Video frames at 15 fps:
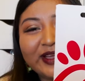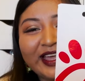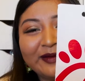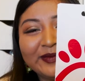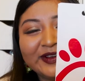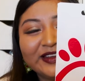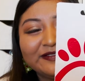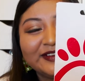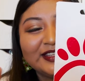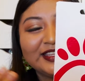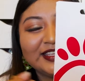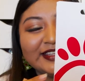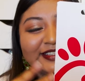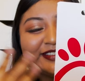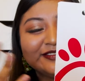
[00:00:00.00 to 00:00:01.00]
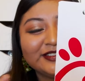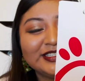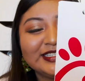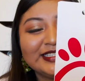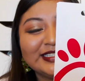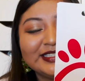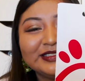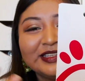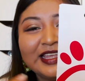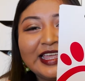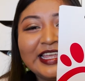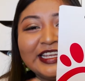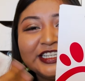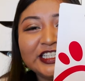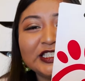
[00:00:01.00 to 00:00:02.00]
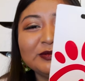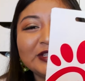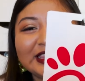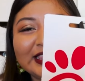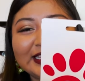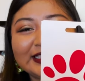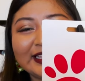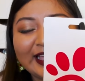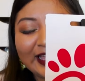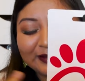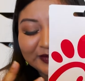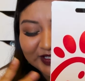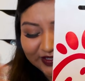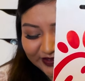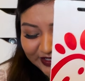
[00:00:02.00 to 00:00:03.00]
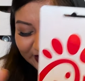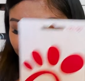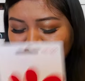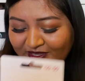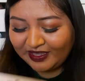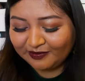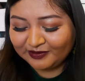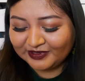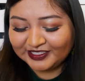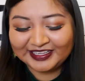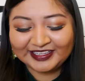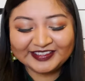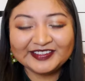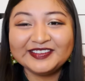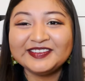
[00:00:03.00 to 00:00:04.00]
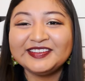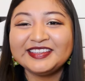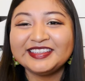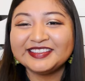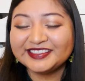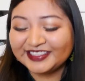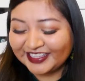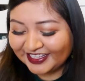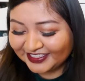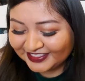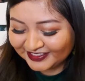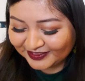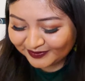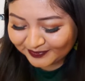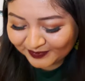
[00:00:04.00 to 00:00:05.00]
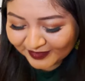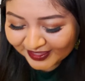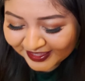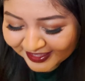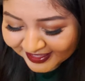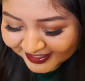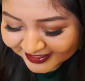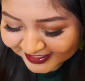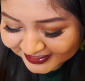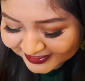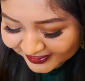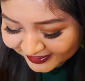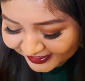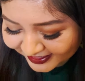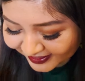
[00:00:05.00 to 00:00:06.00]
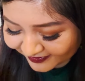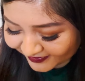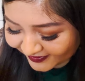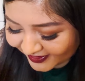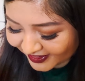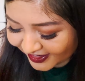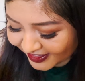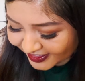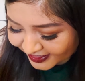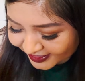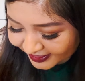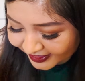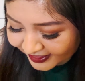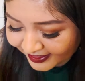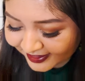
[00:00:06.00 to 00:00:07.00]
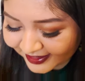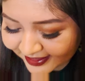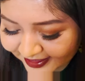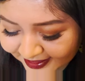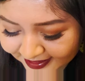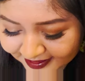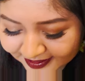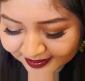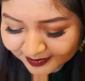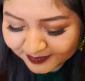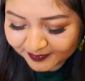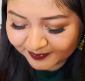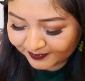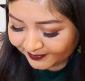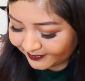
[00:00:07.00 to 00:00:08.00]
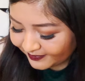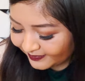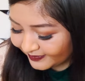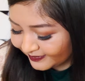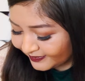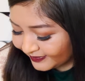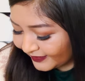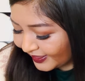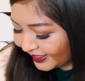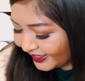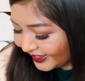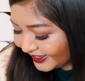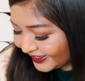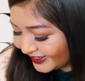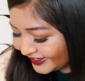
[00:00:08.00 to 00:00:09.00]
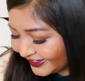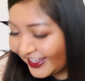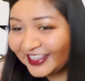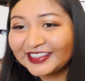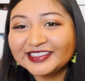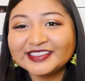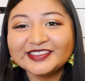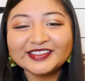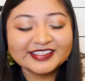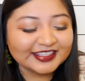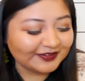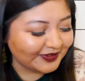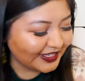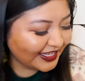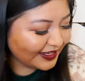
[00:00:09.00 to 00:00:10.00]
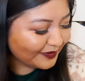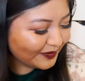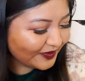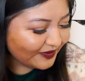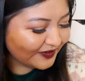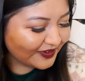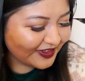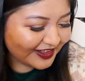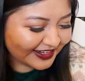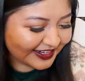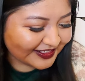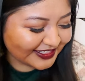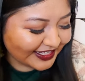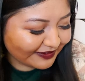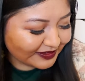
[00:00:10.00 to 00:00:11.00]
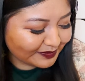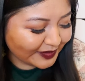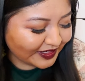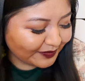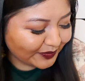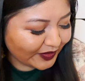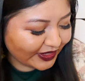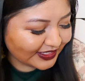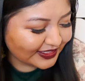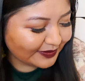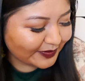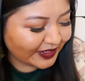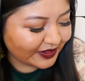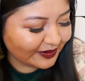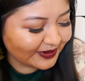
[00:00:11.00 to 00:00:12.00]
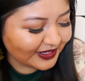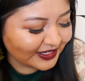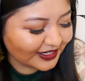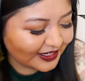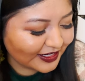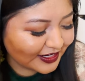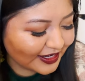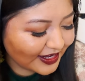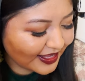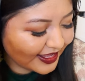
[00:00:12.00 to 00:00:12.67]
app and everything. So she's, she's with the time. So she'll be able to use that. So that's all I got for her. Um, and yeah, so we can move on now. So that was my boss and my coworker.